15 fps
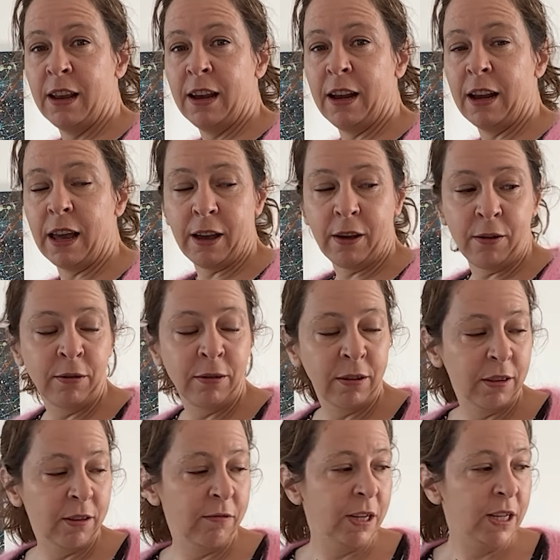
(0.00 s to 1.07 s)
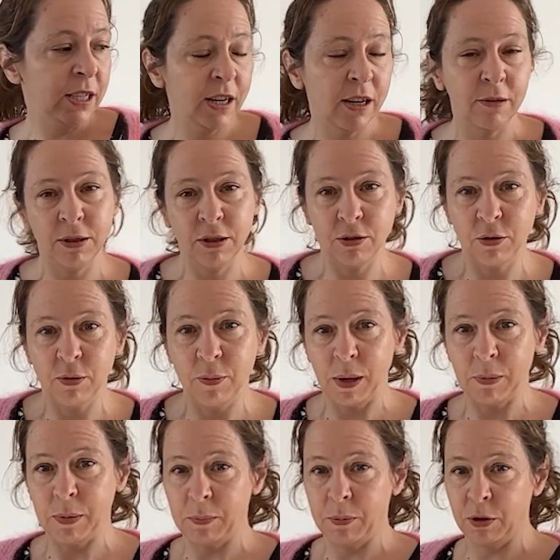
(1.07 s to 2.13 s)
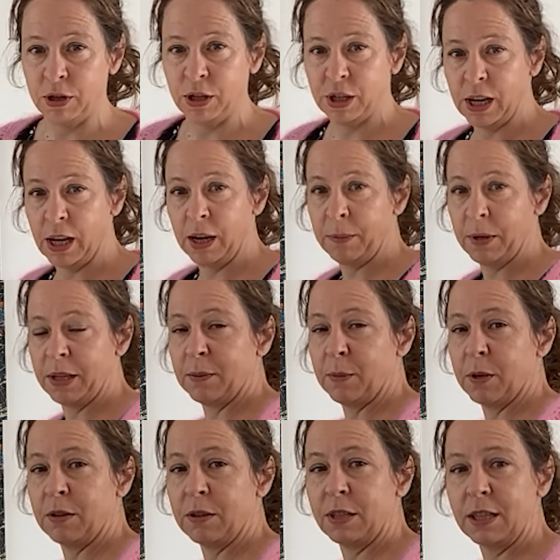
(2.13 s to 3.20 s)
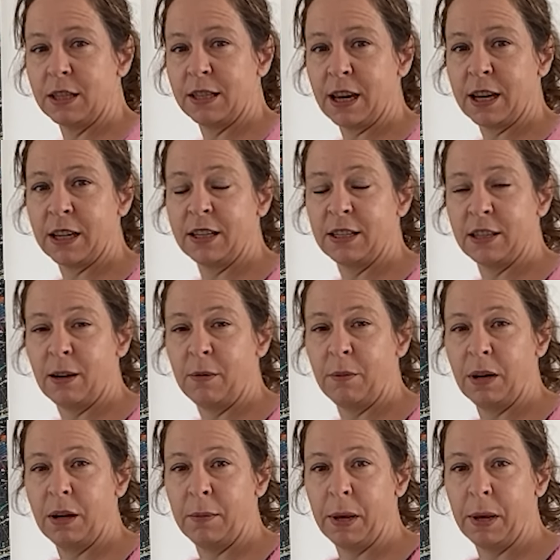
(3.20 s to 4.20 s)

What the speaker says: Now, the reason I was talking about my body shape is because the second sample I